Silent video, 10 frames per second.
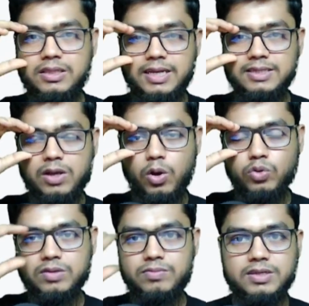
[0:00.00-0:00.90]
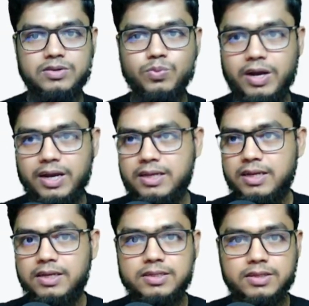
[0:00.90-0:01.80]
That's awesome things, right?
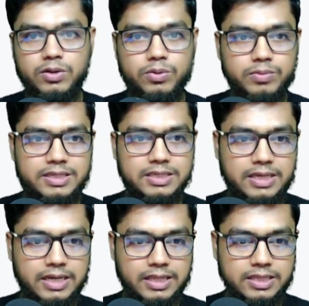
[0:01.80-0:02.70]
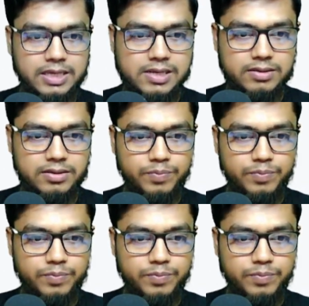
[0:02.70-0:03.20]
So let's see another things.